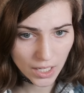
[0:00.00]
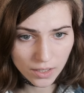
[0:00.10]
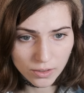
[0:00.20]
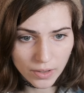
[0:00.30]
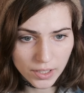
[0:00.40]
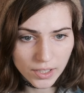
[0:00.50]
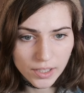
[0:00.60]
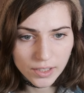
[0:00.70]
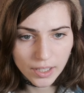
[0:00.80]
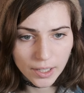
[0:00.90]
So this
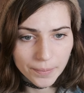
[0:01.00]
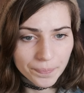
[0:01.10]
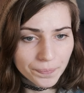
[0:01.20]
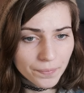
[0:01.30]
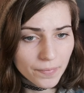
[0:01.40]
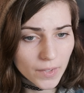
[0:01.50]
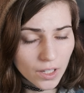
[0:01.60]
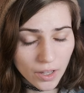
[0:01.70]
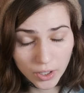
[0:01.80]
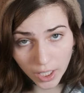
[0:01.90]
is
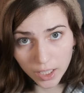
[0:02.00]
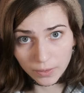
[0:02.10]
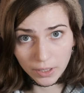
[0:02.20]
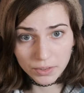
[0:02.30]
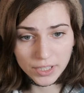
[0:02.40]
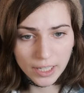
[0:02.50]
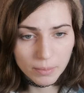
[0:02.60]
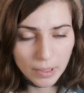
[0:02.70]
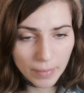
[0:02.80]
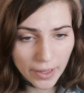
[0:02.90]
another kind of if
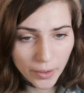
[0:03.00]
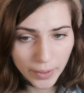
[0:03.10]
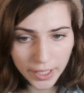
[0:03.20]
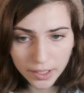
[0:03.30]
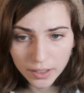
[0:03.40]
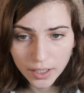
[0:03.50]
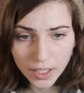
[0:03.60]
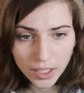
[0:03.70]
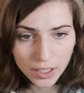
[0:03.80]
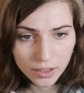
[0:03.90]
statement, by the way.
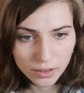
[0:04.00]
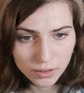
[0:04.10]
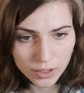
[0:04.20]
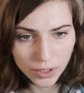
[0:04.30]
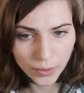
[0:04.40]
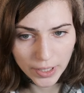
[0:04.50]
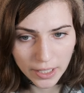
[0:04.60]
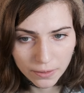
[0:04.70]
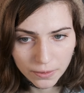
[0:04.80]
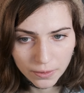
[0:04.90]
So
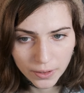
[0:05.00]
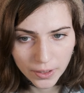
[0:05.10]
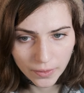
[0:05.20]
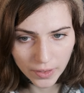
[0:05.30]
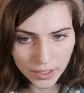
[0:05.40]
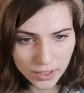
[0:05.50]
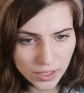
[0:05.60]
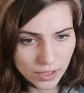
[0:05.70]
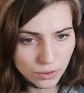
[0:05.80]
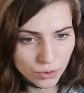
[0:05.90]
if this
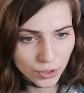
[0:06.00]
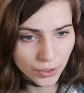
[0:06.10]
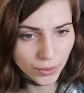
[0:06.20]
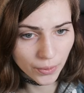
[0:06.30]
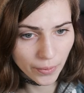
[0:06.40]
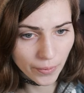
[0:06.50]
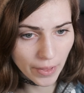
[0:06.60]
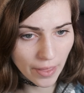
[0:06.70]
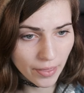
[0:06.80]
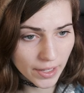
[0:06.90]
is true,
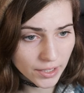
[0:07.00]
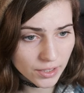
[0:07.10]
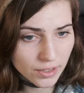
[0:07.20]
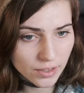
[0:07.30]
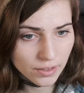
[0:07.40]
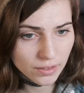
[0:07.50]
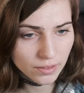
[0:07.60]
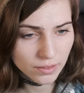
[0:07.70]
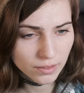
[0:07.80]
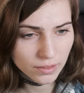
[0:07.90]
then this.
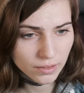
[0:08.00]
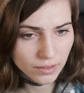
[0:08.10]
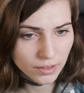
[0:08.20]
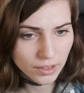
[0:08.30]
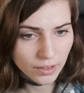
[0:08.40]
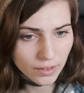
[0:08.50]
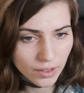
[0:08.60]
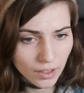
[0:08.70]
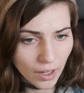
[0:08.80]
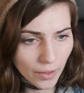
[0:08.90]

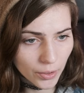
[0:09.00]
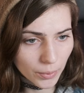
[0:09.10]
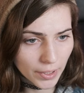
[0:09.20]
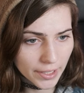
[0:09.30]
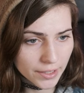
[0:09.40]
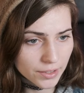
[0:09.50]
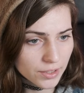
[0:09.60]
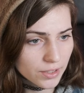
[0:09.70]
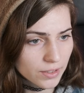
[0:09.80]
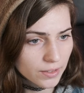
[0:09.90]

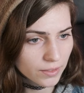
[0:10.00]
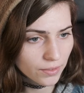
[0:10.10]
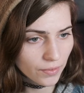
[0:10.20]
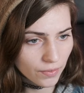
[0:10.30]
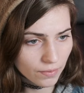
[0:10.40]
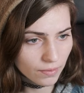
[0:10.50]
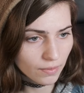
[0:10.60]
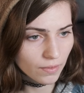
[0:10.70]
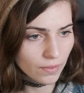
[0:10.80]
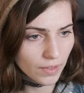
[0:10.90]
Otherwise,
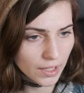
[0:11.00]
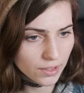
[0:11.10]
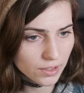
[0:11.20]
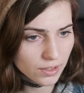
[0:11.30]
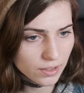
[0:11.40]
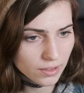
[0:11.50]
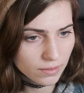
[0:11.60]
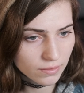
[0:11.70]
this.